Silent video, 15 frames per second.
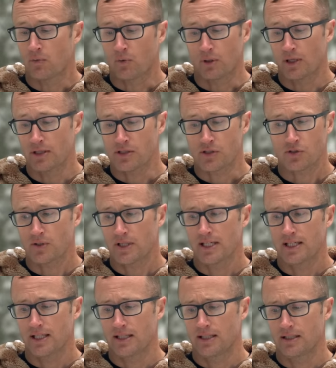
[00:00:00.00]
Word on the
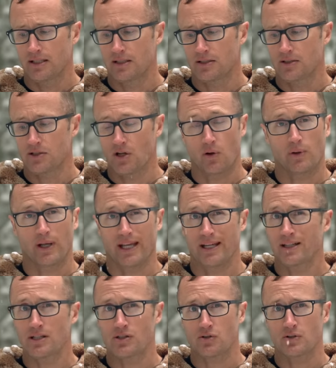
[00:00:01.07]
street is Okay
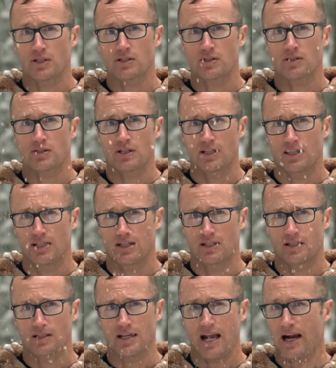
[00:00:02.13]
Industries
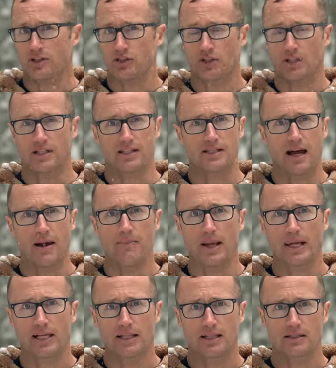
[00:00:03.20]
is actually going to stop
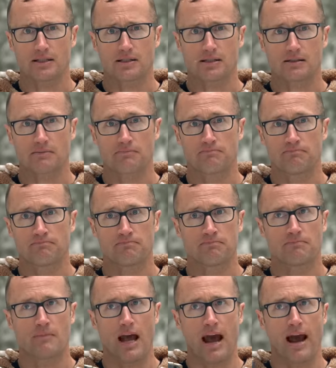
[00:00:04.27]
making these
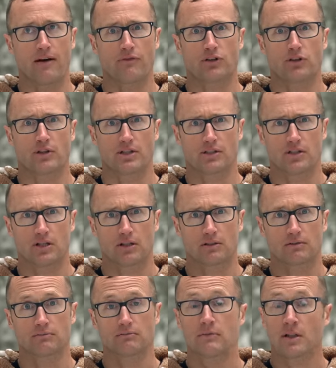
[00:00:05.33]
after this
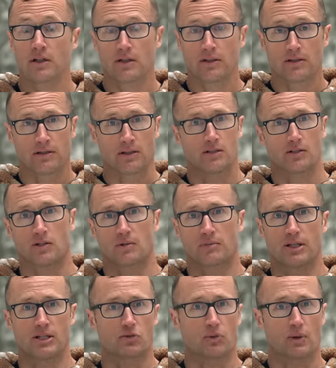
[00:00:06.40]
year, this year
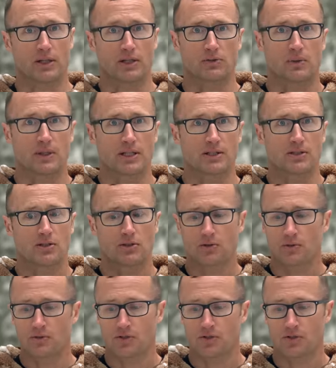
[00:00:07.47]
being 2022.